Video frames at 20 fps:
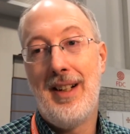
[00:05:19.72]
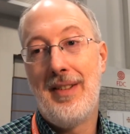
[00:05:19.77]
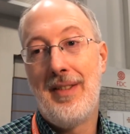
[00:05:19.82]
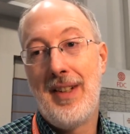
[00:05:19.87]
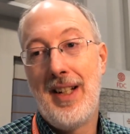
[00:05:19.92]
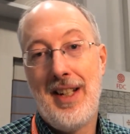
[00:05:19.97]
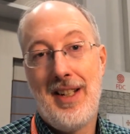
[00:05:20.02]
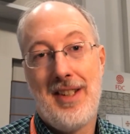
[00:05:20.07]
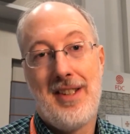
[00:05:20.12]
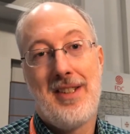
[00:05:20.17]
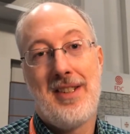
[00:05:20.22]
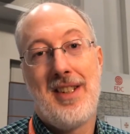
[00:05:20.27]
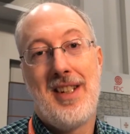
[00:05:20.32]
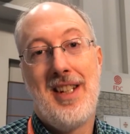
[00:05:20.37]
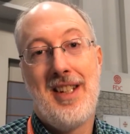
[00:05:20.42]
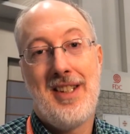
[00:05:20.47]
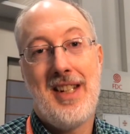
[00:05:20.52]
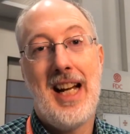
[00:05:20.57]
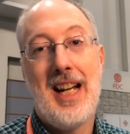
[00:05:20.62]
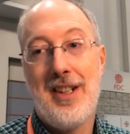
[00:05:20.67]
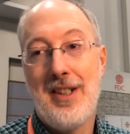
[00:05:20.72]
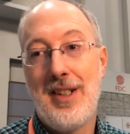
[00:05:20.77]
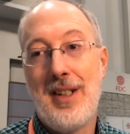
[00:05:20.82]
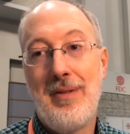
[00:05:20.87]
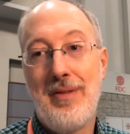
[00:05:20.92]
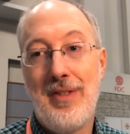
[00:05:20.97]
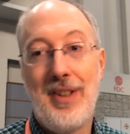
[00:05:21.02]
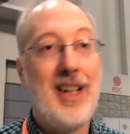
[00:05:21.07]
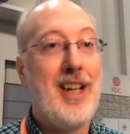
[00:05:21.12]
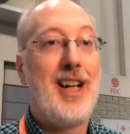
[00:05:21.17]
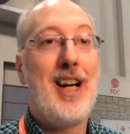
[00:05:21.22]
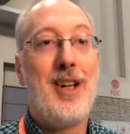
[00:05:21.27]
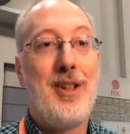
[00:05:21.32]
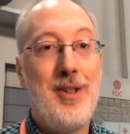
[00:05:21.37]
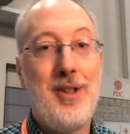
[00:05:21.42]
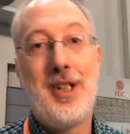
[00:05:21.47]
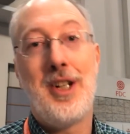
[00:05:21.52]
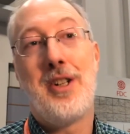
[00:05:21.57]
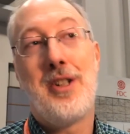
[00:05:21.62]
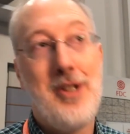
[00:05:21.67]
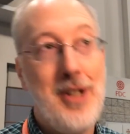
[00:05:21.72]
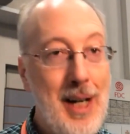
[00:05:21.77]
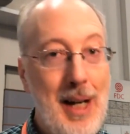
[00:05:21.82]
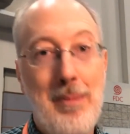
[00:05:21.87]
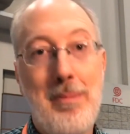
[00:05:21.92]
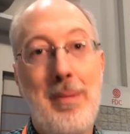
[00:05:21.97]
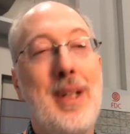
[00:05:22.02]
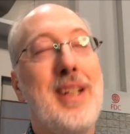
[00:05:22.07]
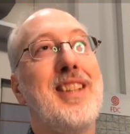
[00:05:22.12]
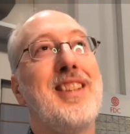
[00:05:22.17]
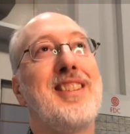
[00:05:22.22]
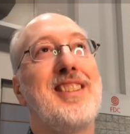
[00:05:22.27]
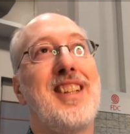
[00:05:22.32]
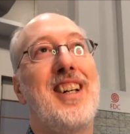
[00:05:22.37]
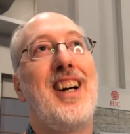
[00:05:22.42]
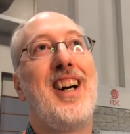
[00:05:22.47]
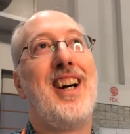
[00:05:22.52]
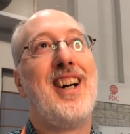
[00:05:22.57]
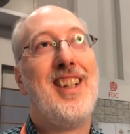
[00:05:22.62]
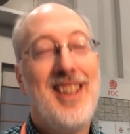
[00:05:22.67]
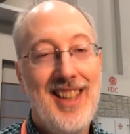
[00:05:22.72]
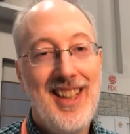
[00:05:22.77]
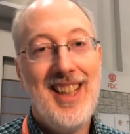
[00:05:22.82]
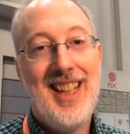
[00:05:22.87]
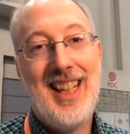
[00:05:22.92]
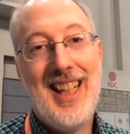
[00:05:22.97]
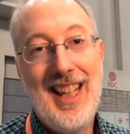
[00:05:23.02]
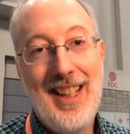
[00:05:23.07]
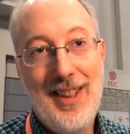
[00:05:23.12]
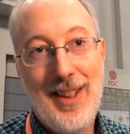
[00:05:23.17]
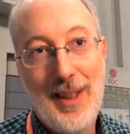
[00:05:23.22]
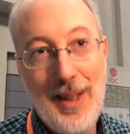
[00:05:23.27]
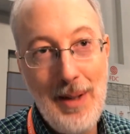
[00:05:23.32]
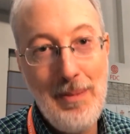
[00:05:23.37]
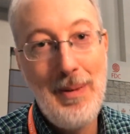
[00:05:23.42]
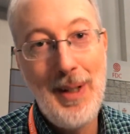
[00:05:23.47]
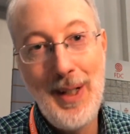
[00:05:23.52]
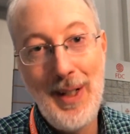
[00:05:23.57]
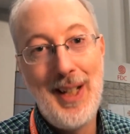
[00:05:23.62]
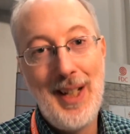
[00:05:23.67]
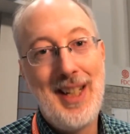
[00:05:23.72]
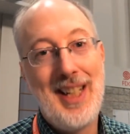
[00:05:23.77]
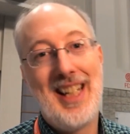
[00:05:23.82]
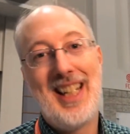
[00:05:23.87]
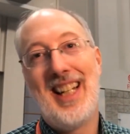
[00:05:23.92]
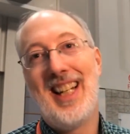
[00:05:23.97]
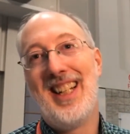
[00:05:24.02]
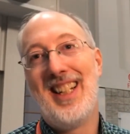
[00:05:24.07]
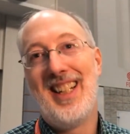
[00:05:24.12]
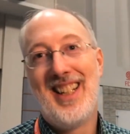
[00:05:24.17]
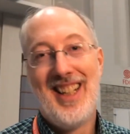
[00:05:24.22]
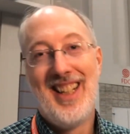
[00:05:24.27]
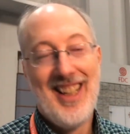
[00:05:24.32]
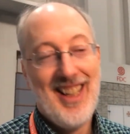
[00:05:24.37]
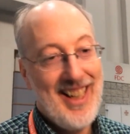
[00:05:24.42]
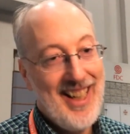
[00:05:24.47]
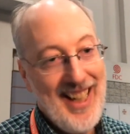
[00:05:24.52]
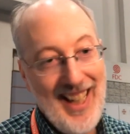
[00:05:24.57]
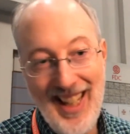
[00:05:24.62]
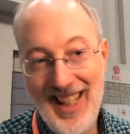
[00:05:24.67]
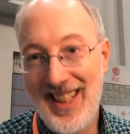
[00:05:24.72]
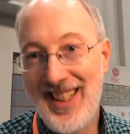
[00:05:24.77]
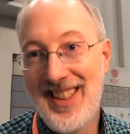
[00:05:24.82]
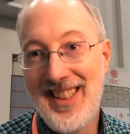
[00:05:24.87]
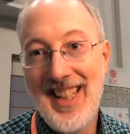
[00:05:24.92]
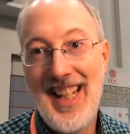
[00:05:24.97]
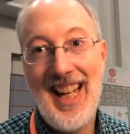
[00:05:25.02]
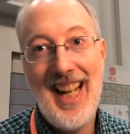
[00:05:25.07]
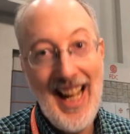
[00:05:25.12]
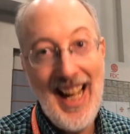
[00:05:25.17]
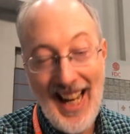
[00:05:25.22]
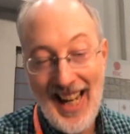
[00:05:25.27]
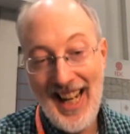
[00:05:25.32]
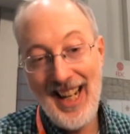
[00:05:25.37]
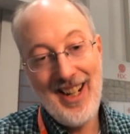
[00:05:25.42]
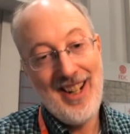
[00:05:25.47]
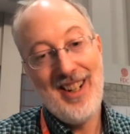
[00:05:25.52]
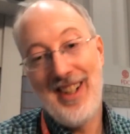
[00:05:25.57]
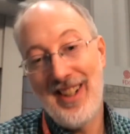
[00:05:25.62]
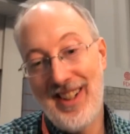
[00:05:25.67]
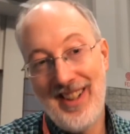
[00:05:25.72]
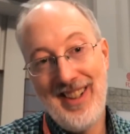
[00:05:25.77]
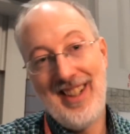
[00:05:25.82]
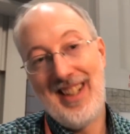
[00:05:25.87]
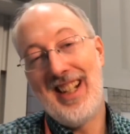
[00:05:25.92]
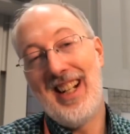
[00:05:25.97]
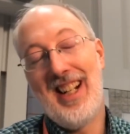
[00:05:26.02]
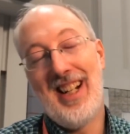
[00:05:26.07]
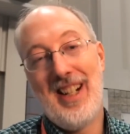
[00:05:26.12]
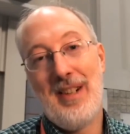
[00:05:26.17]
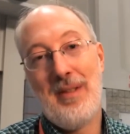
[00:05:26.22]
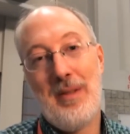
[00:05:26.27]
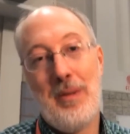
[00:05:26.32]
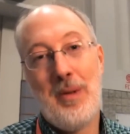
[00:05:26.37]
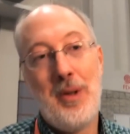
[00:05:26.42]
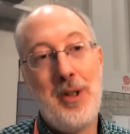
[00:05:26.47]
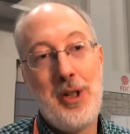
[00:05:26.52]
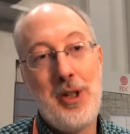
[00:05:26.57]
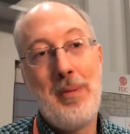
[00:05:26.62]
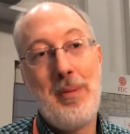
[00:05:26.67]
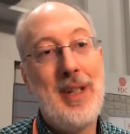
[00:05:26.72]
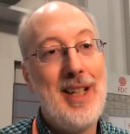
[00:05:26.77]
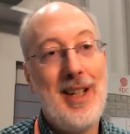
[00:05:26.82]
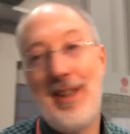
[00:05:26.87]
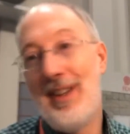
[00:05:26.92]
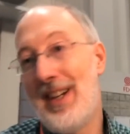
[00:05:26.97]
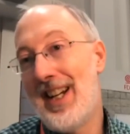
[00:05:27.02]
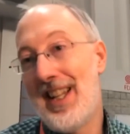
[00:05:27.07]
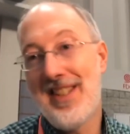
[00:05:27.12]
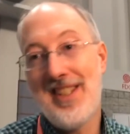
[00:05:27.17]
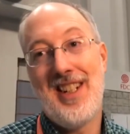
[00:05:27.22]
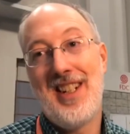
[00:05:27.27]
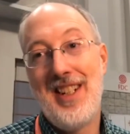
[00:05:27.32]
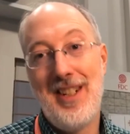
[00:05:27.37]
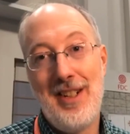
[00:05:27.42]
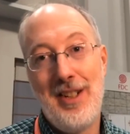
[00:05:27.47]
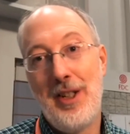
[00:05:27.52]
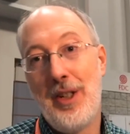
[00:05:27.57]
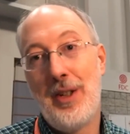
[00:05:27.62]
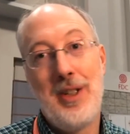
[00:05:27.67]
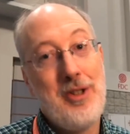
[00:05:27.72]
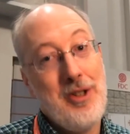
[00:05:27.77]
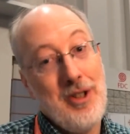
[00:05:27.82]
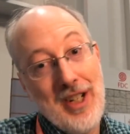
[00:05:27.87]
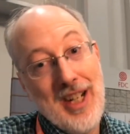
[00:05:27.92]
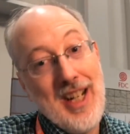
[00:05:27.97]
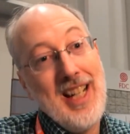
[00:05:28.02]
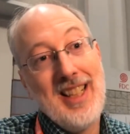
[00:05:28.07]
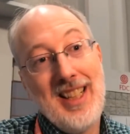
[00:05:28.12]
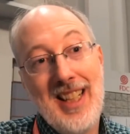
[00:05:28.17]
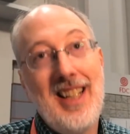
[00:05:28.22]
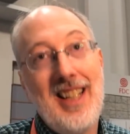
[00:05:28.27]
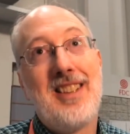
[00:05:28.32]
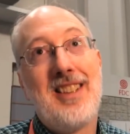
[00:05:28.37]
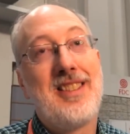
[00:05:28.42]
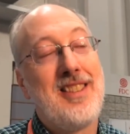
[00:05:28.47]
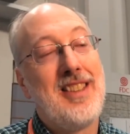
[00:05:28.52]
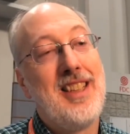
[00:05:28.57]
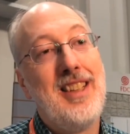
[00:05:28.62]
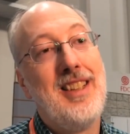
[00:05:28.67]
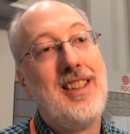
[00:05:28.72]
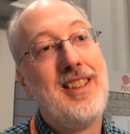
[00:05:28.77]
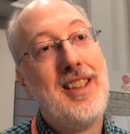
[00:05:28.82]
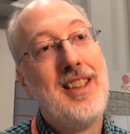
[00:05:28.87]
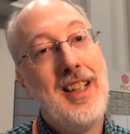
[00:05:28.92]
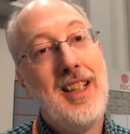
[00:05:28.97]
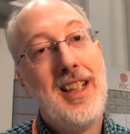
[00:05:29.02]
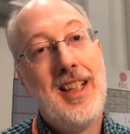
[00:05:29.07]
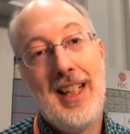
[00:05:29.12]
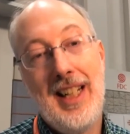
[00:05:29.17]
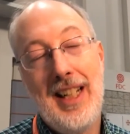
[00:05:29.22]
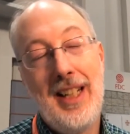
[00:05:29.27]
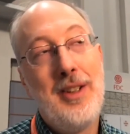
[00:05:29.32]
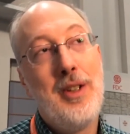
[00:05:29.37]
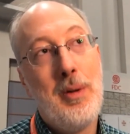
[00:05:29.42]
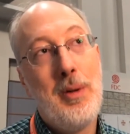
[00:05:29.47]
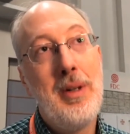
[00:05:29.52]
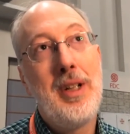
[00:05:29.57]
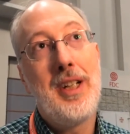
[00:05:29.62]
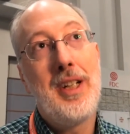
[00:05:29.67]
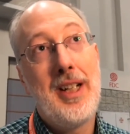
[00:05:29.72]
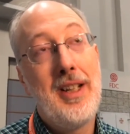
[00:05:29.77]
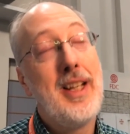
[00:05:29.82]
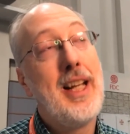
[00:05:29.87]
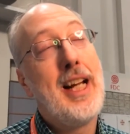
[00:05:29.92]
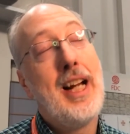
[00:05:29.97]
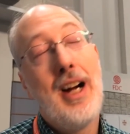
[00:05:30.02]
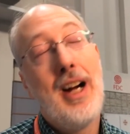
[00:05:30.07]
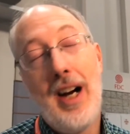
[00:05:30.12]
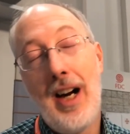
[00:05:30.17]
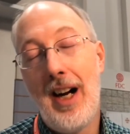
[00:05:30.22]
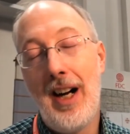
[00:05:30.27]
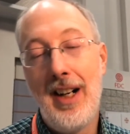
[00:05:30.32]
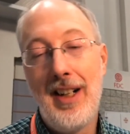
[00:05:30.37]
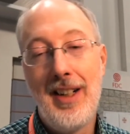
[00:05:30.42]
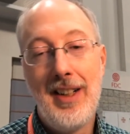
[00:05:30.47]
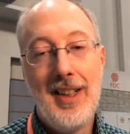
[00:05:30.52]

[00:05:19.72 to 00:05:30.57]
is actually figure out who your champions are in the community, and say, hey, would you be interested in trying this? And normally they are